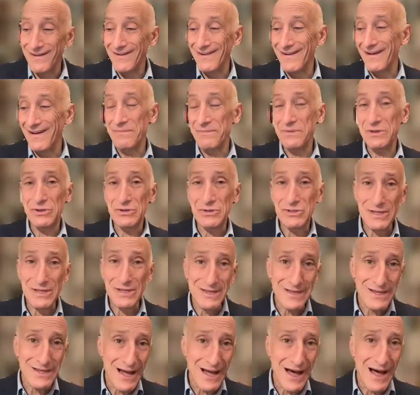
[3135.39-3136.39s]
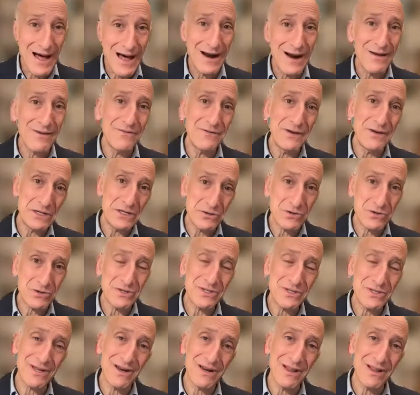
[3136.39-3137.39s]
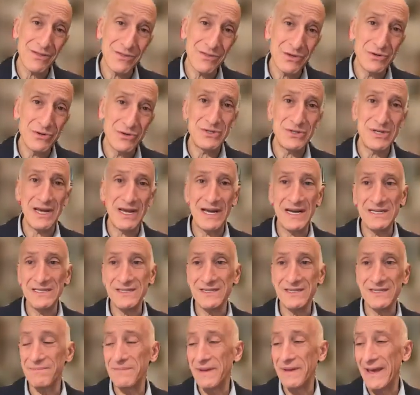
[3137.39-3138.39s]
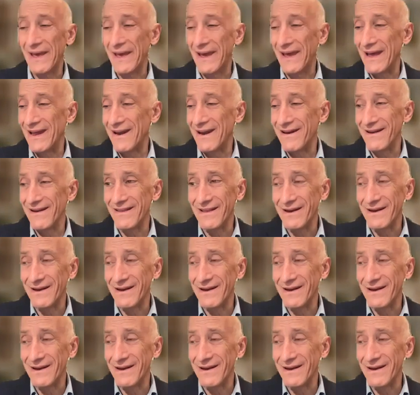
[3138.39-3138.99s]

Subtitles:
I mean, there's a lot of interest and enthusiasm. And,